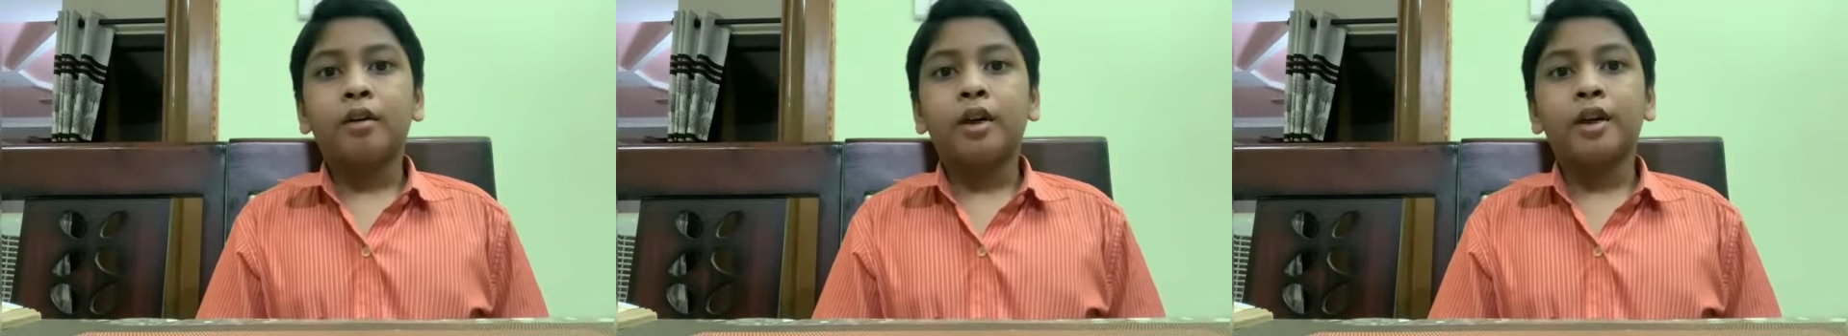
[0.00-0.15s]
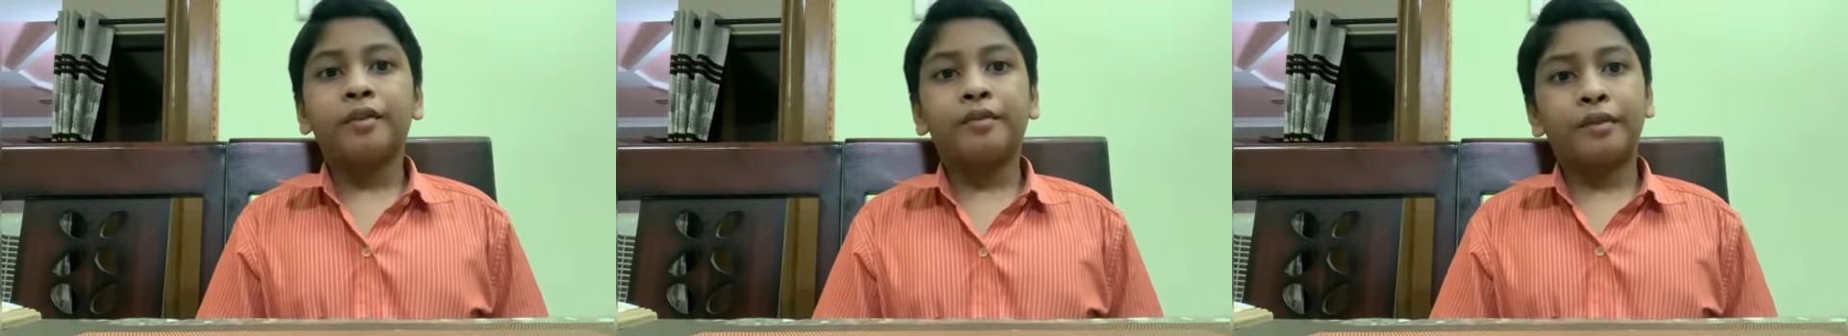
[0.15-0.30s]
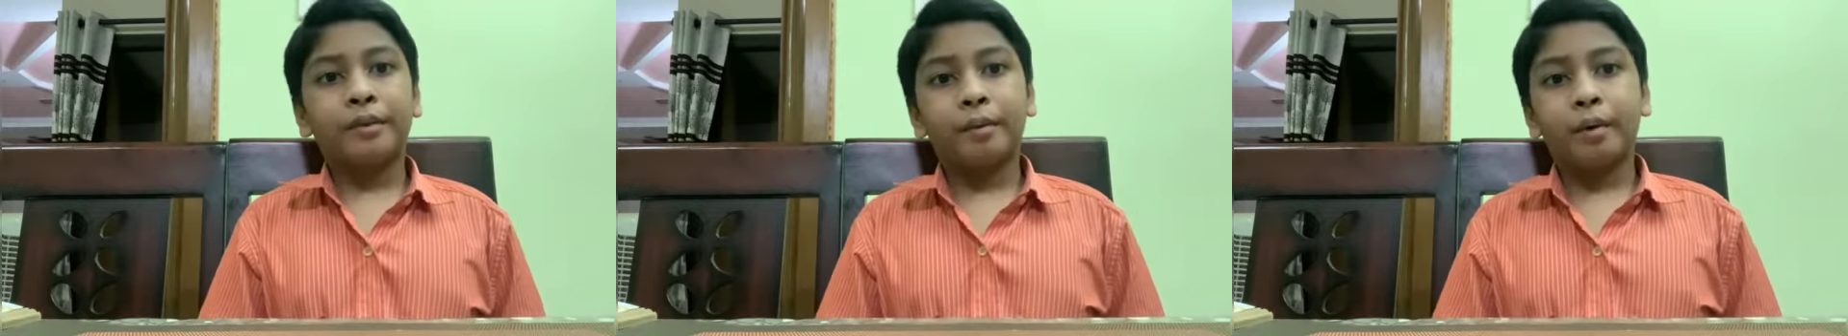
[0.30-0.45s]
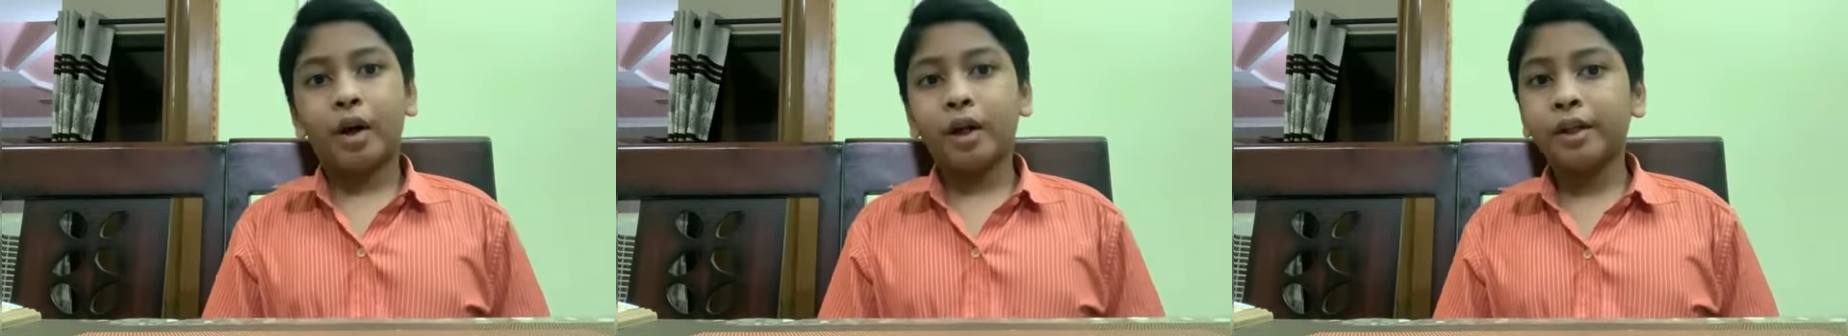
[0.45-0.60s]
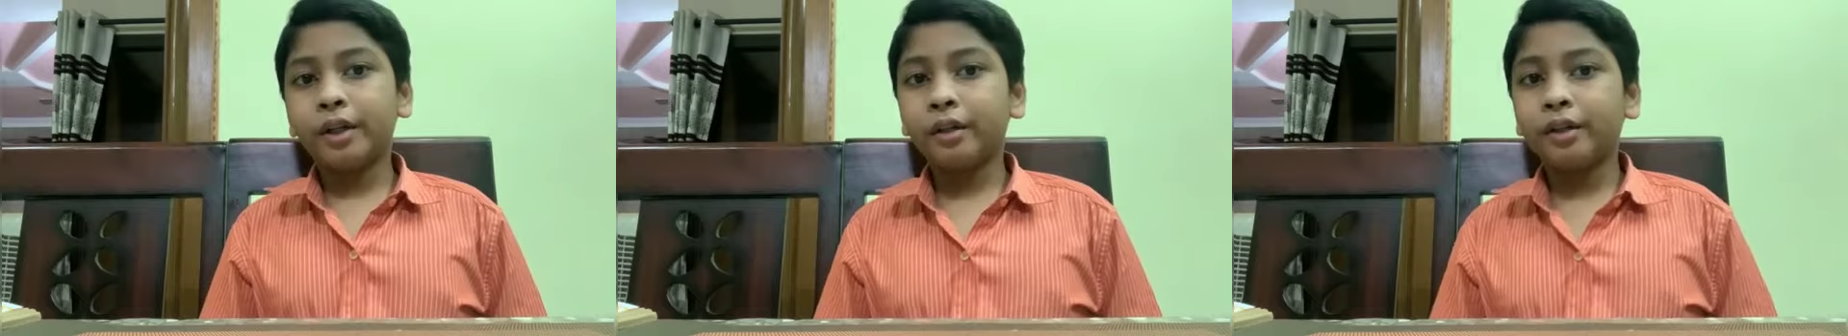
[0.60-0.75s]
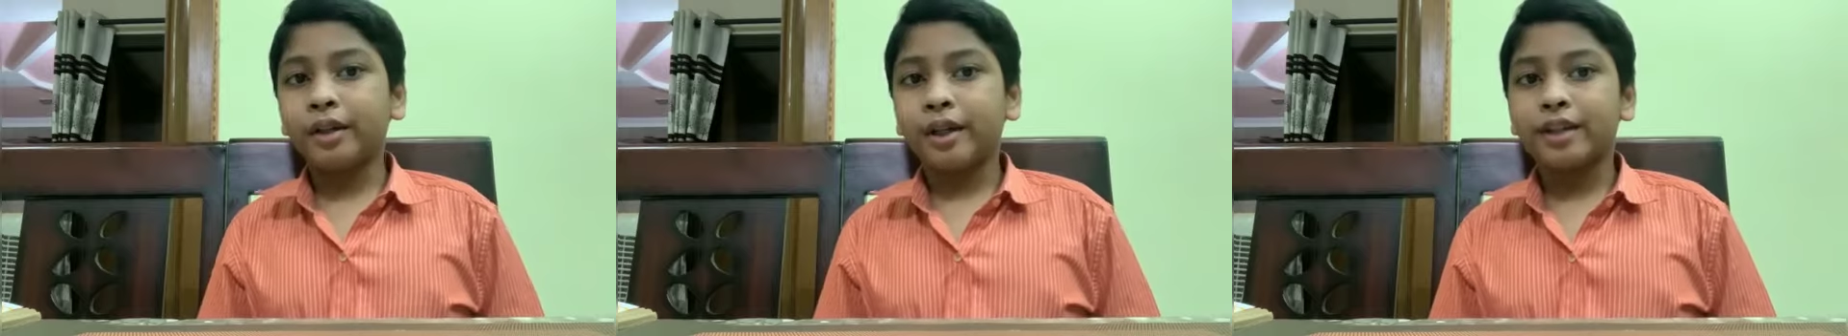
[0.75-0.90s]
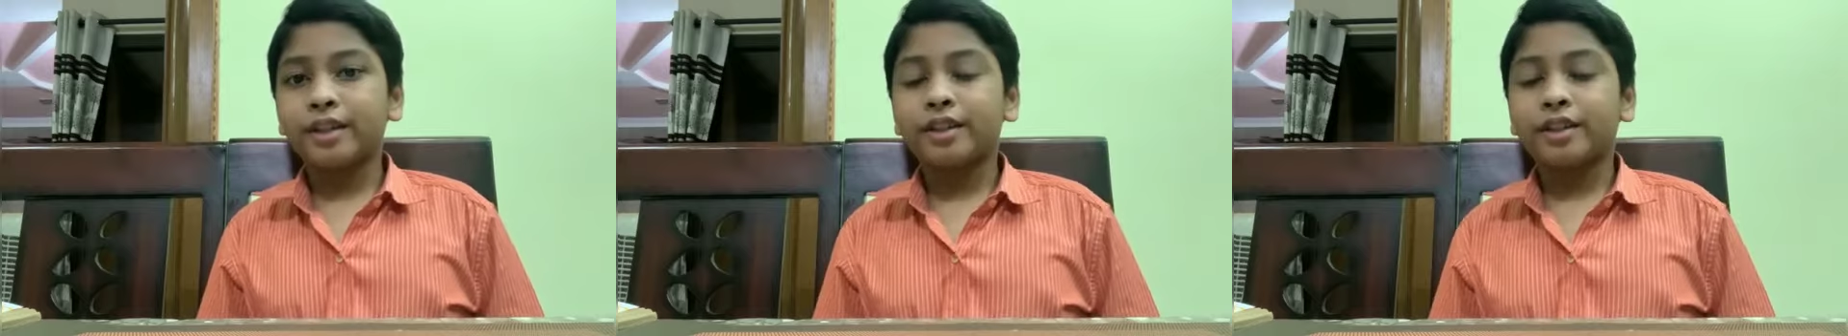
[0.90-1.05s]
If you want
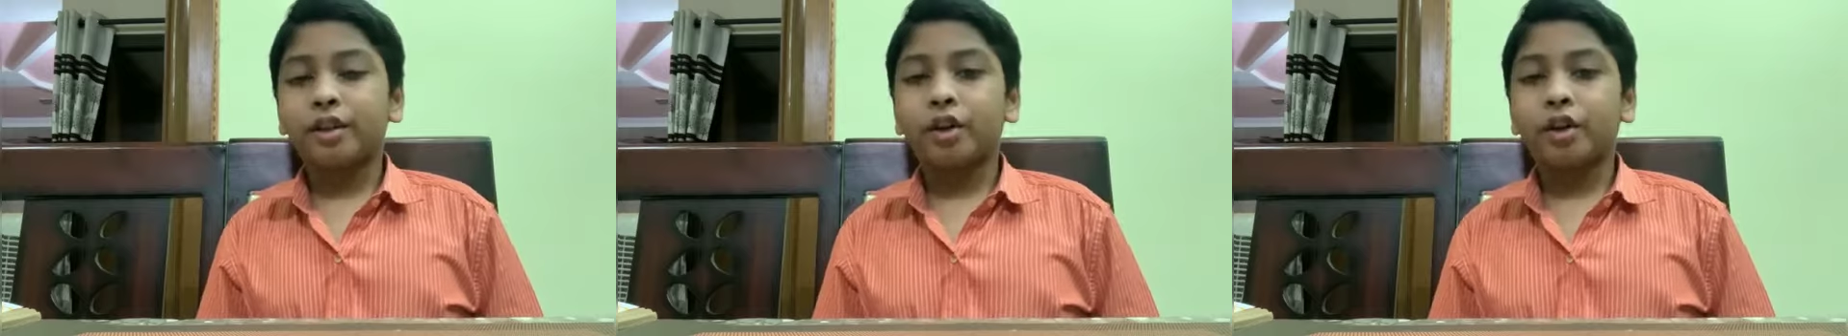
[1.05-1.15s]
to test